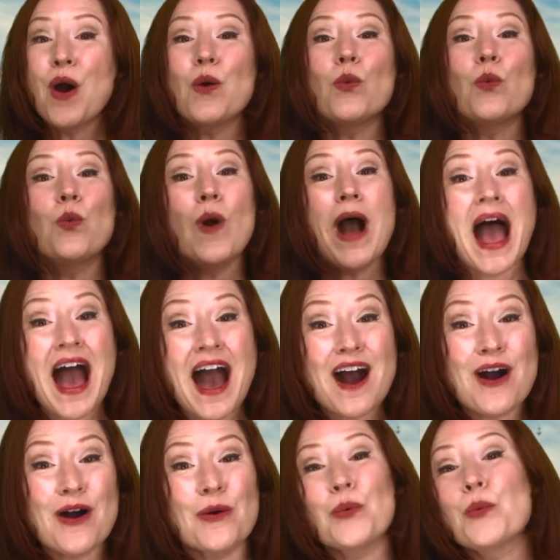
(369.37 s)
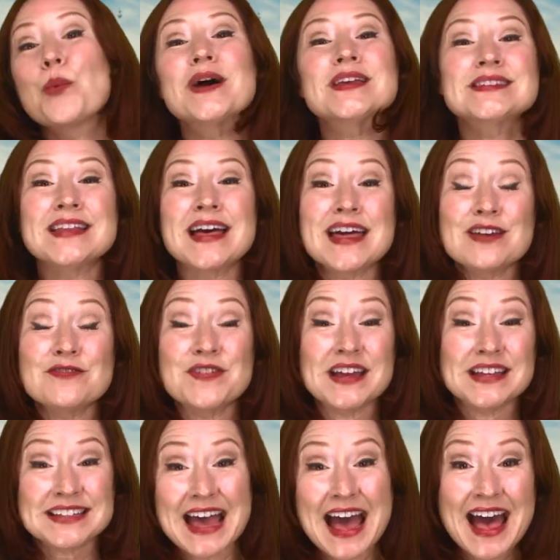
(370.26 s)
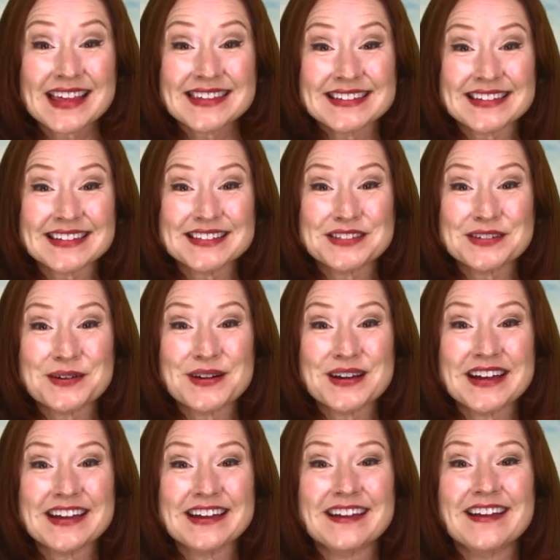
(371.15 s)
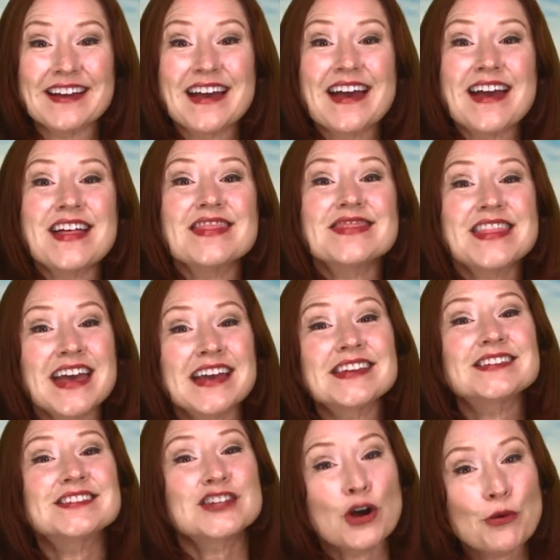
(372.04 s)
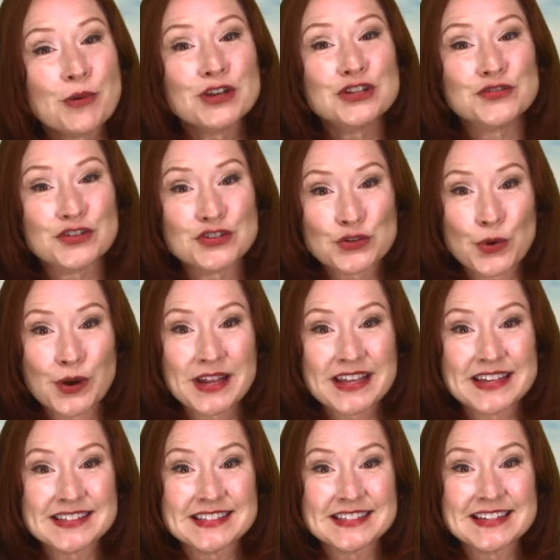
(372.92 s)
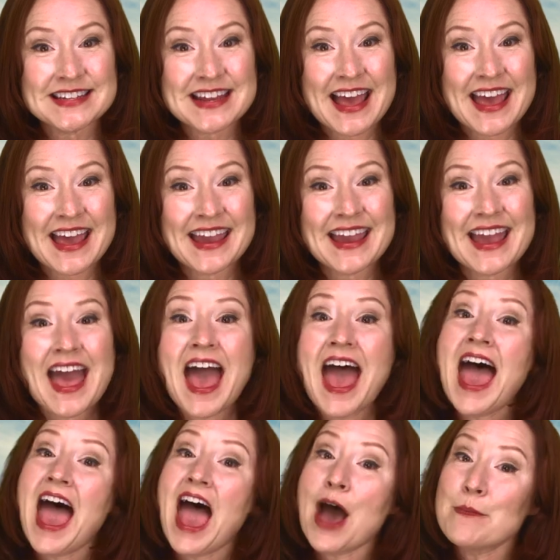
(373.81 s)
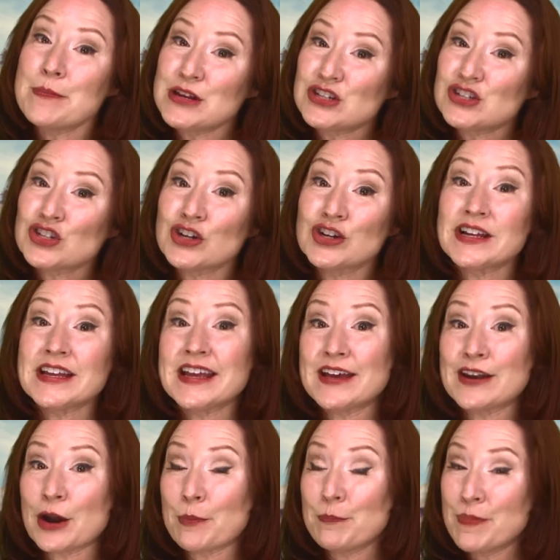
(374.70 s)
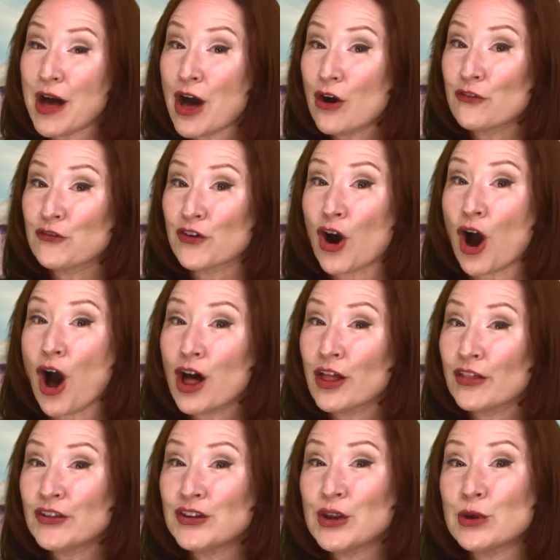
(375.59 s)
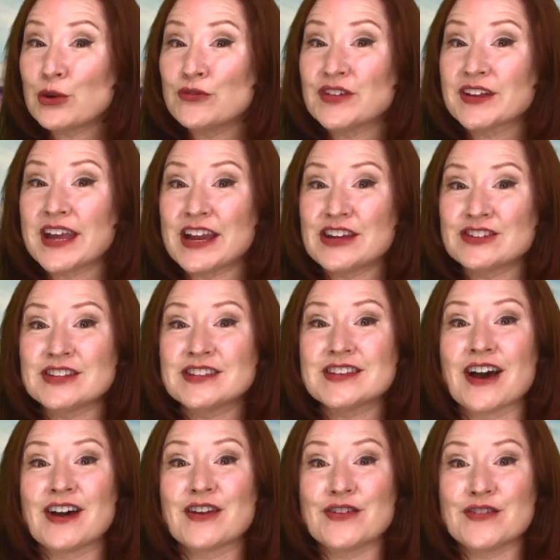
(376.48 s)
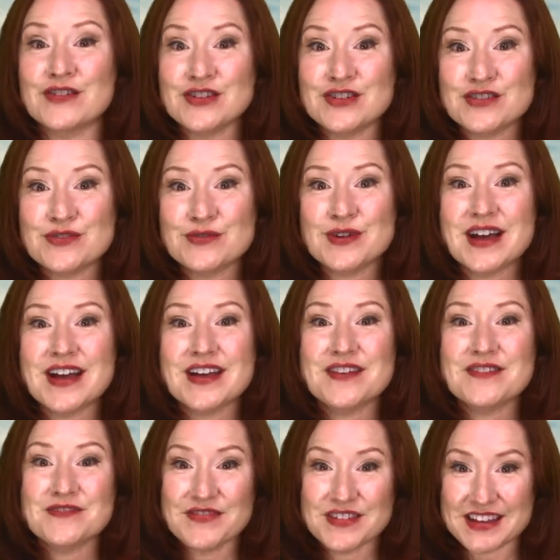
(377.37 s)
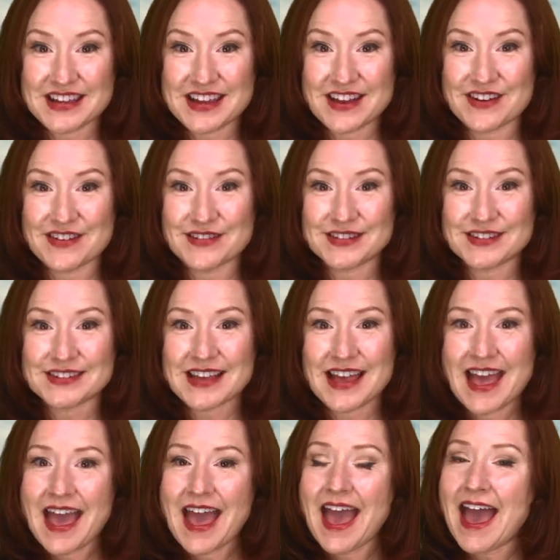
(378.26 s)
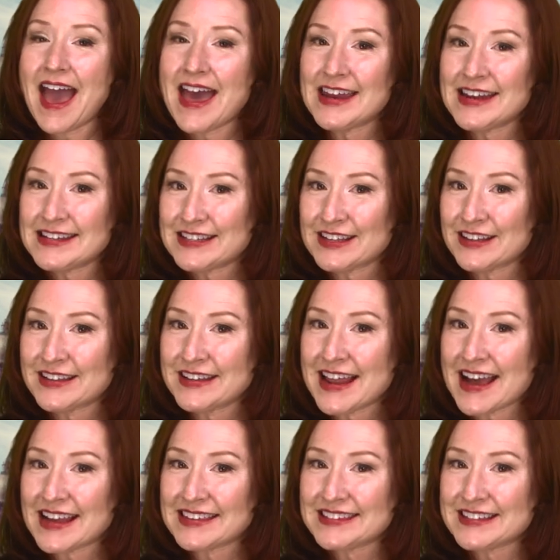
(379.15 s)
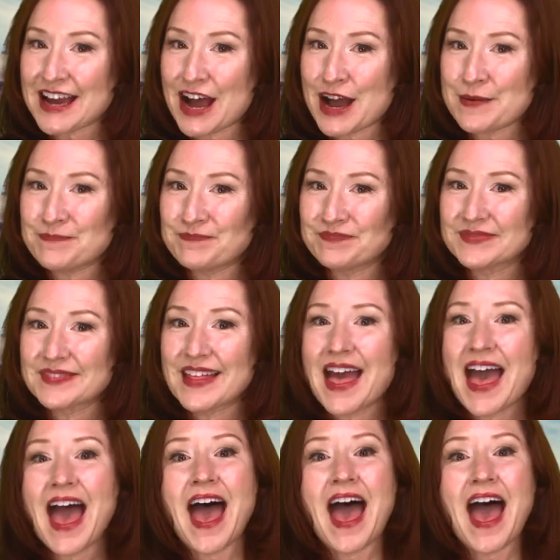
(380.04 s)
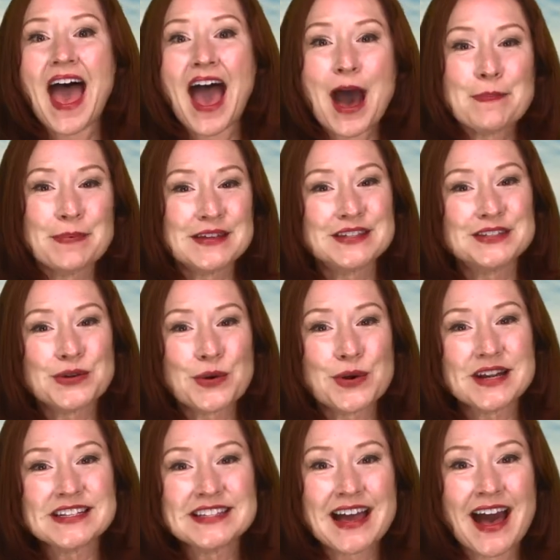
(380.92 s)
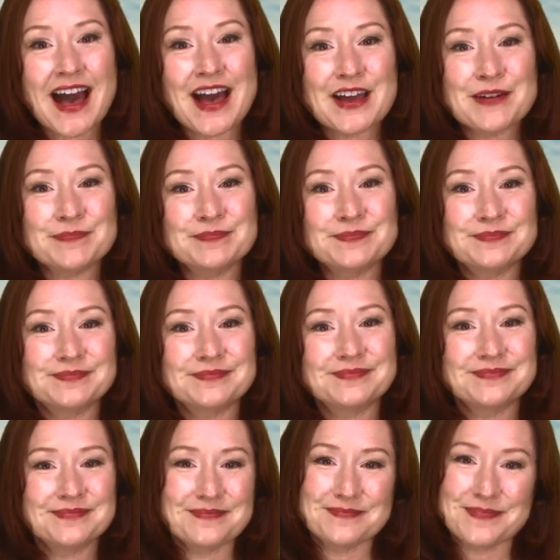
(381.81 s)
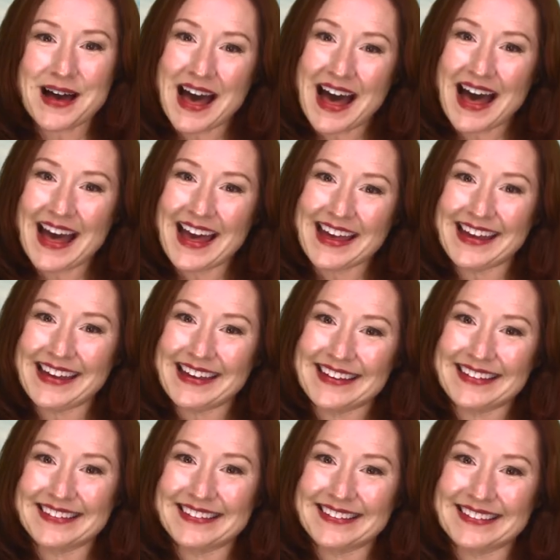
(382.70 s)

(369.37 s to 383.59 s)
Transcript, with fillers: Wow, wasn't that a fantastic story? Thanks so much for joining us today, and be sure to hit our bell for all the notifications on our new videos. And until the next time, happy story time! Bye!